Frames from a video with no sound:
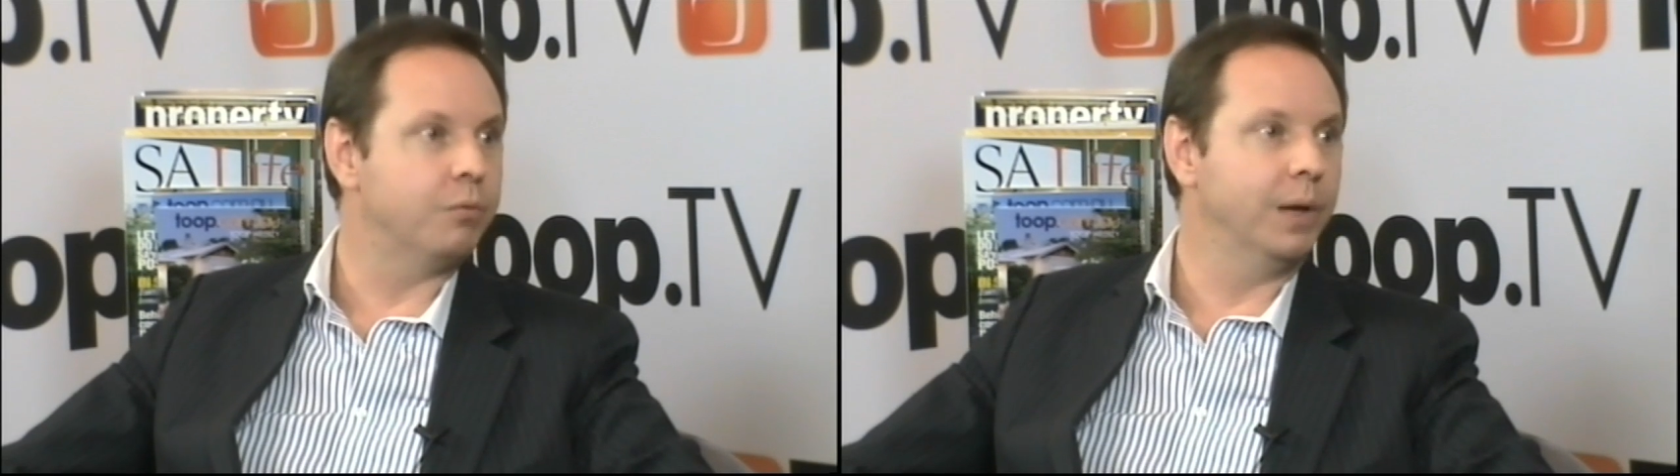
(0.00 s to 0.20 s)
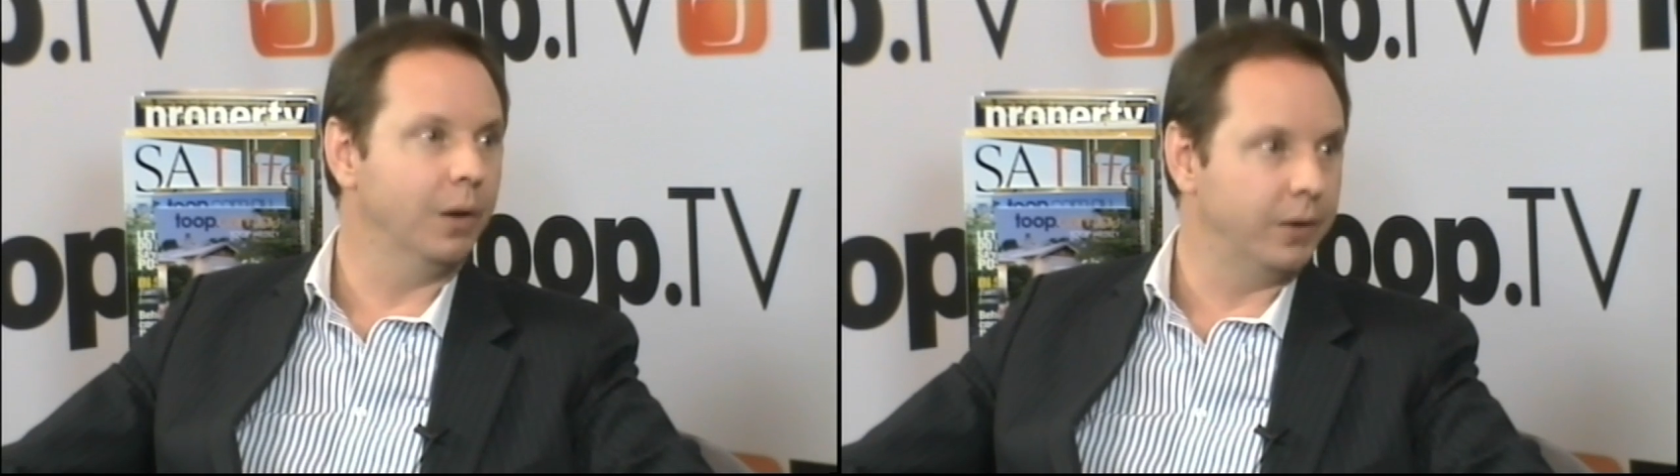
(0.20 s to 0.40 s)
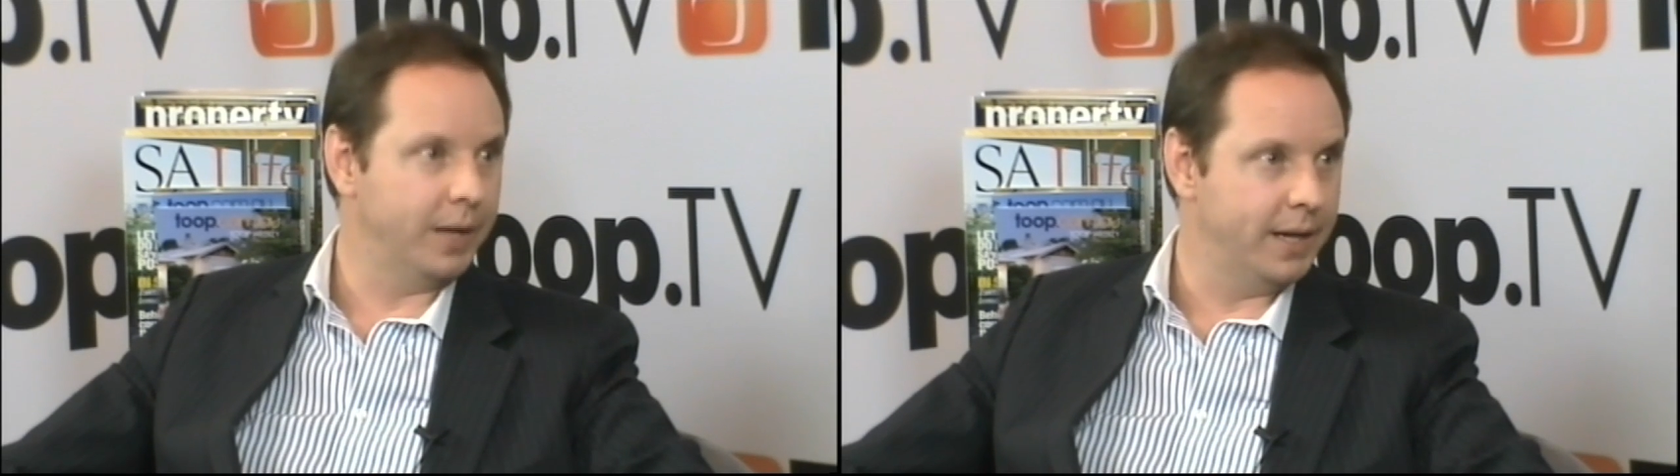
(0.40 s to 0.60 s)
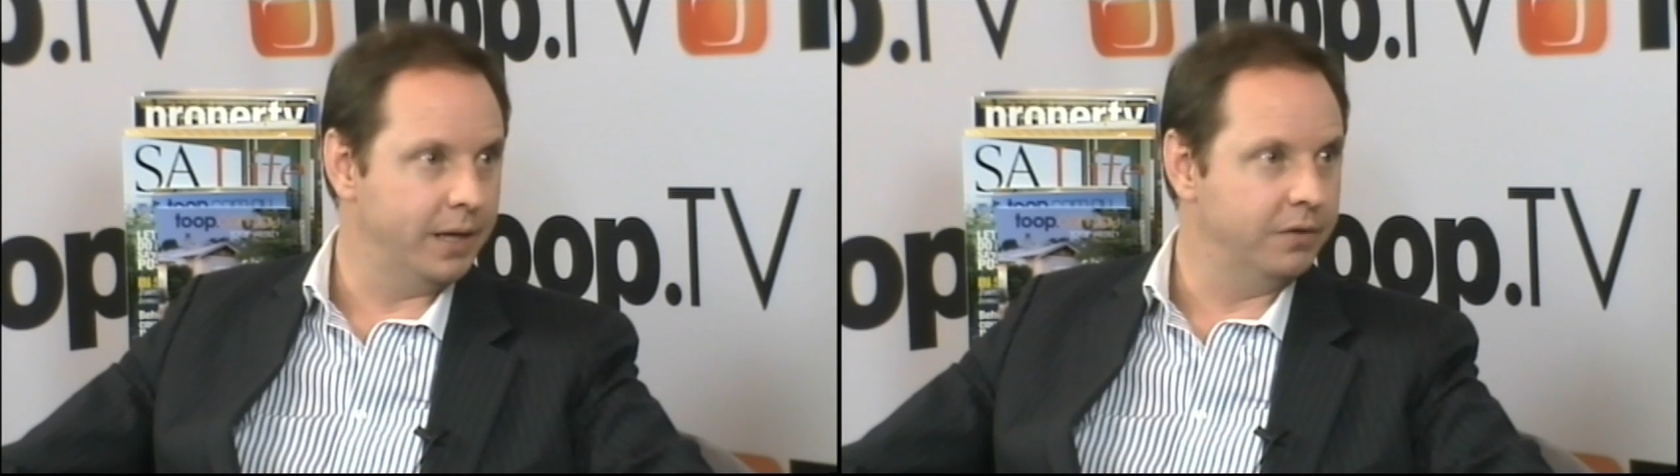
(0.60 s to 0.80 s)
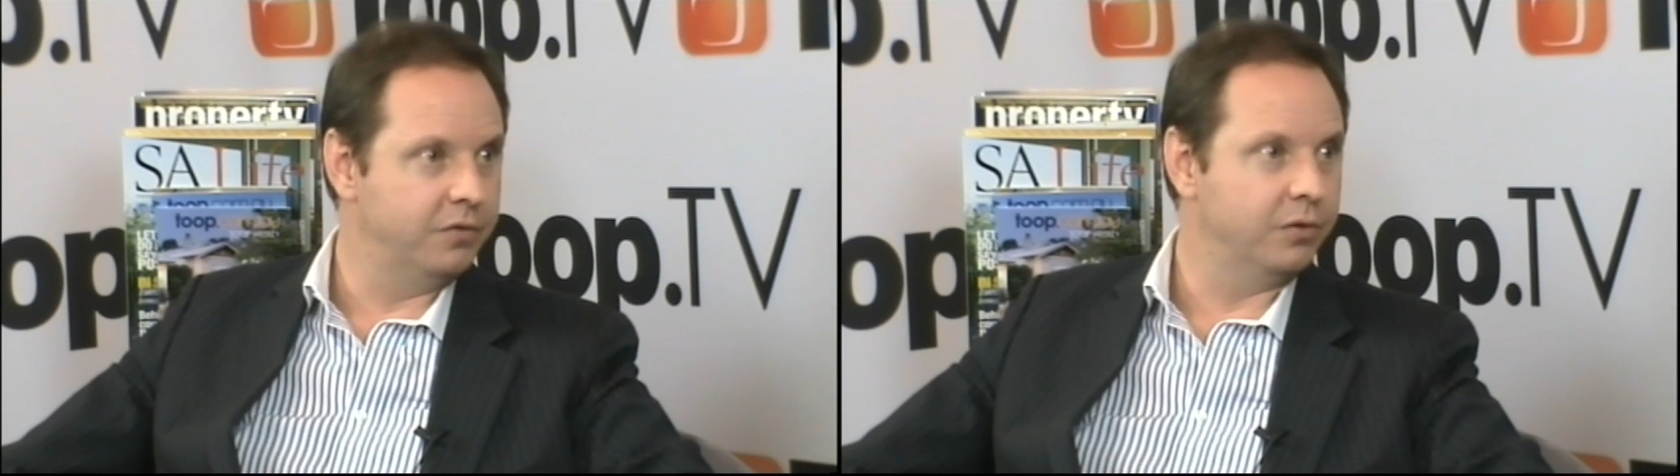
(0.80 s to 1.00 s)

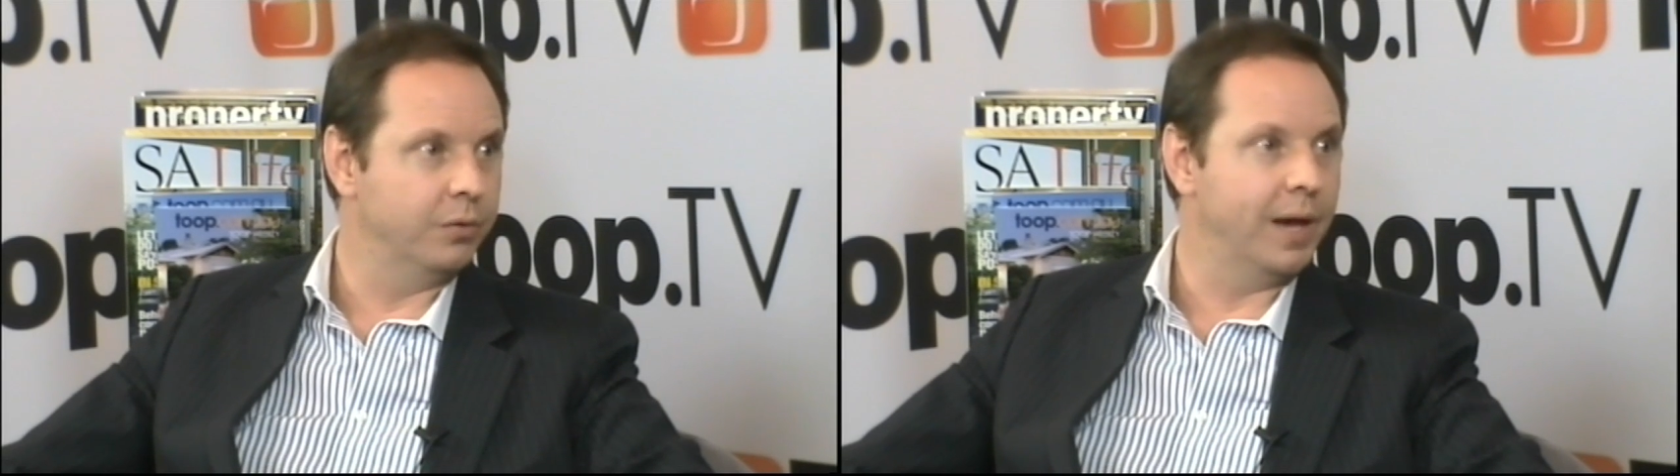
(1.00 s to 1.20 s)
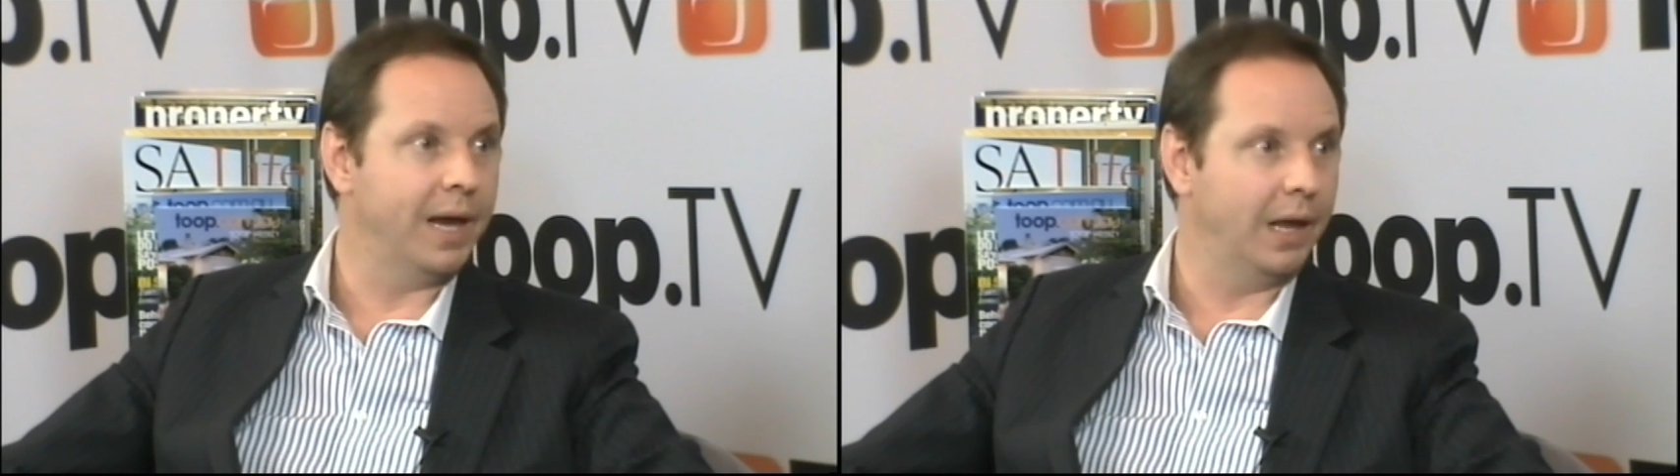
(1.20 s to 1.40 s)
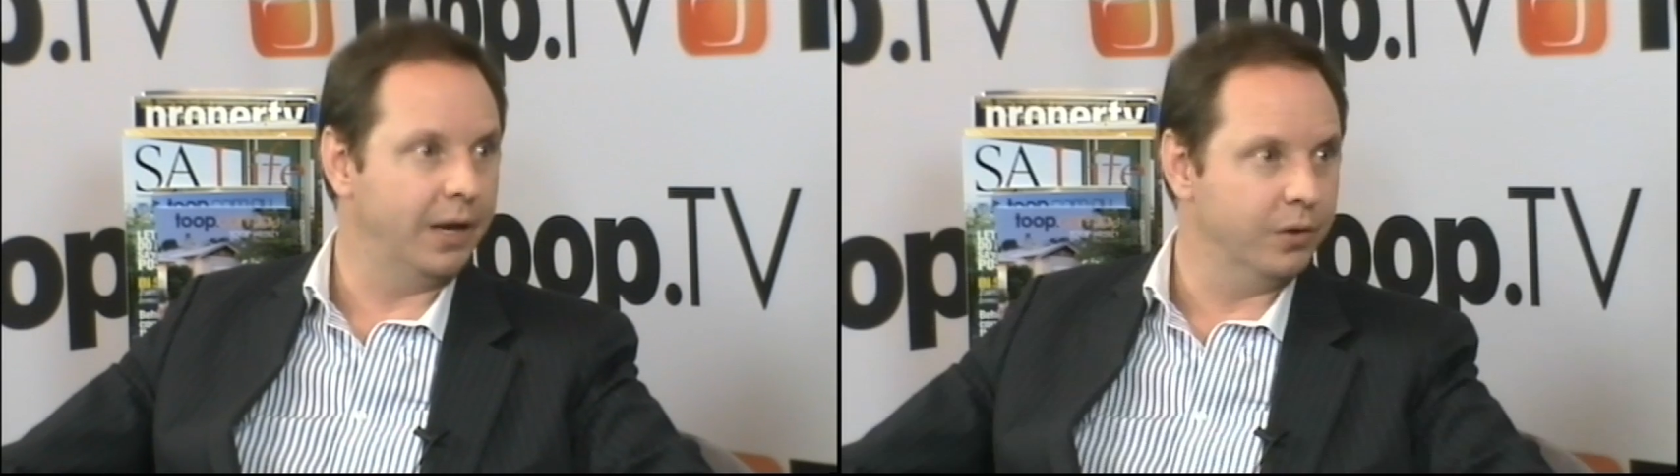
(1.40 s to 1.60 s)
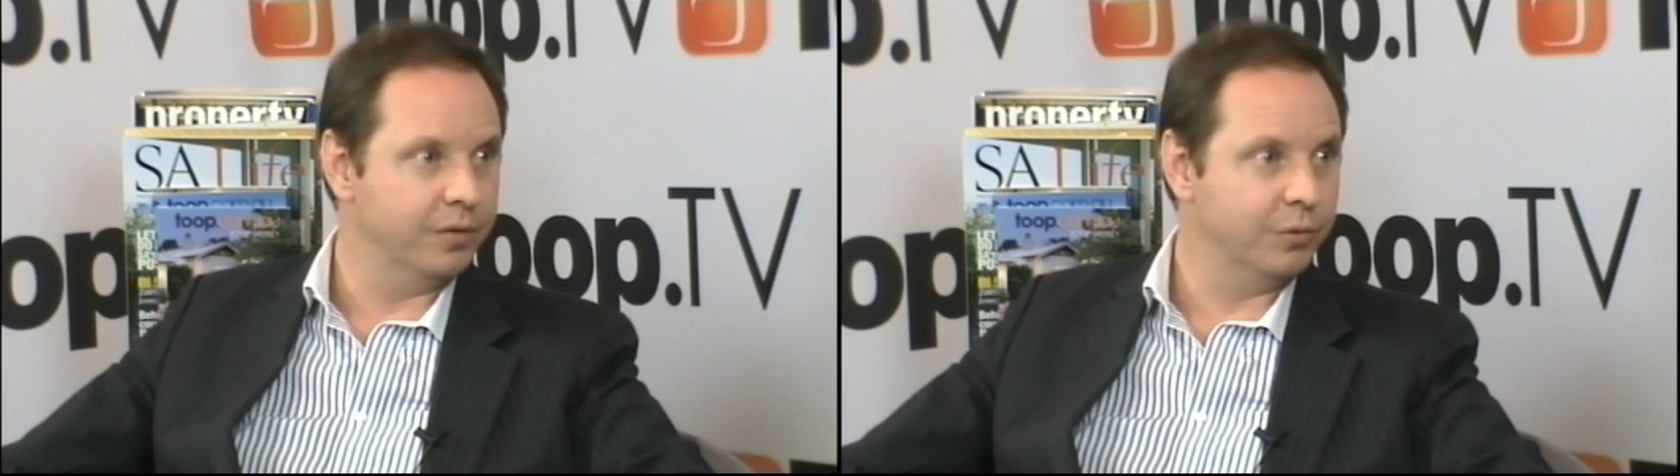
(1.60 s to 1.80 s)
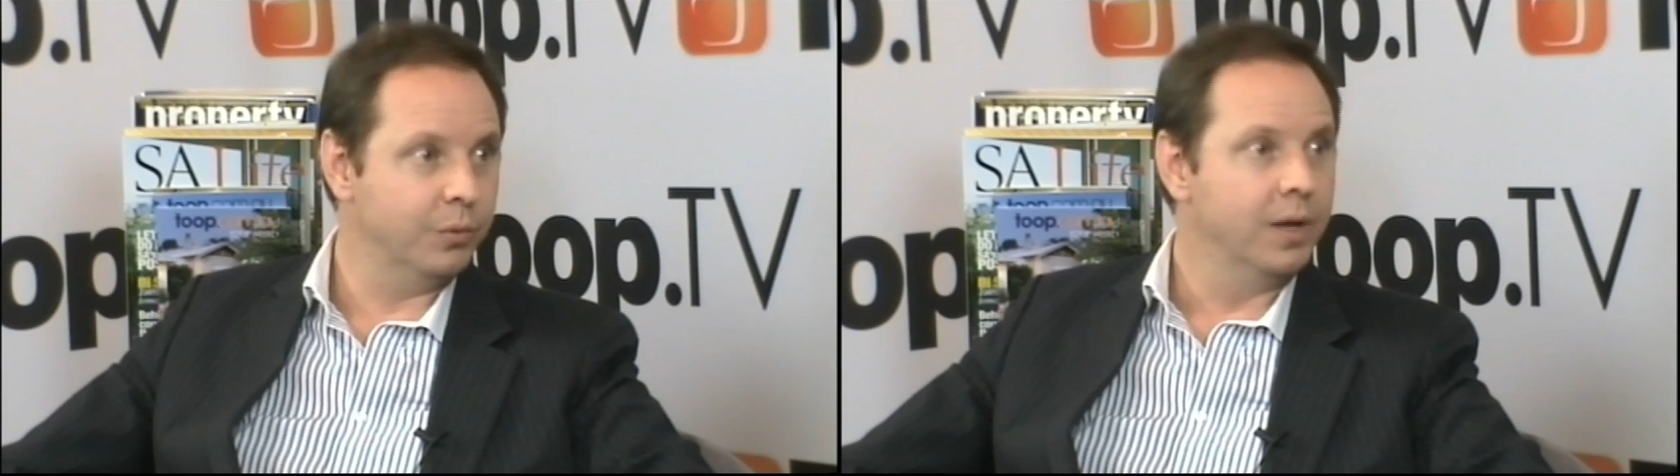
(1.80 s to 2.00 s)
relocated to Adelaide
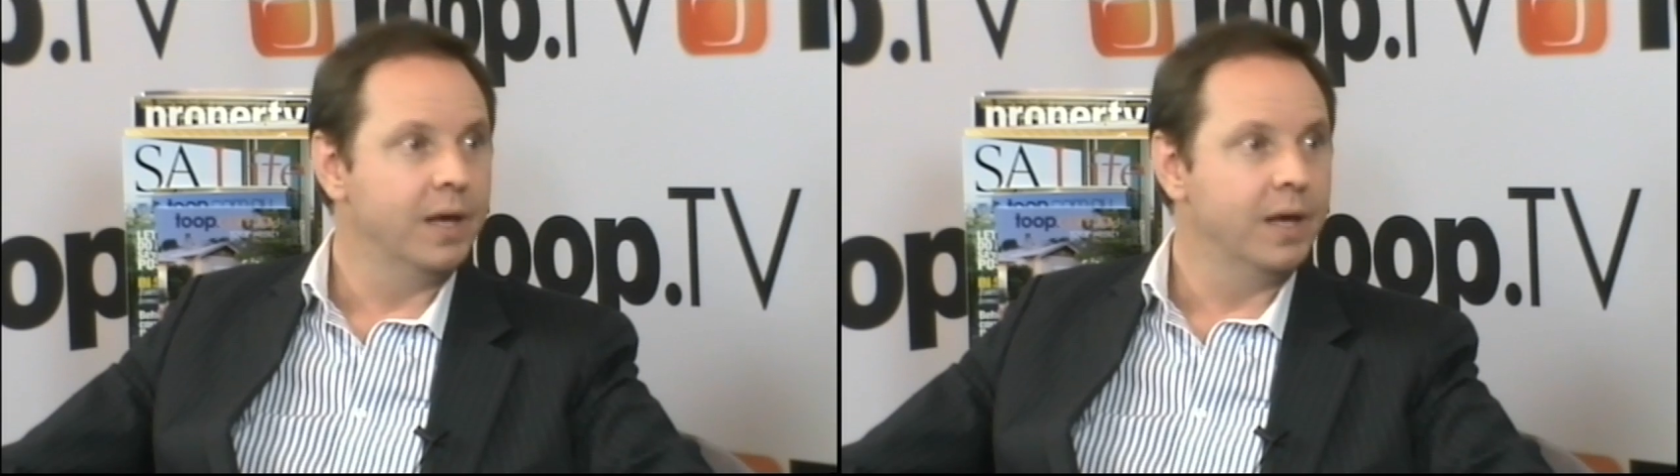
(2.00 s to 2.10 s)
Oval,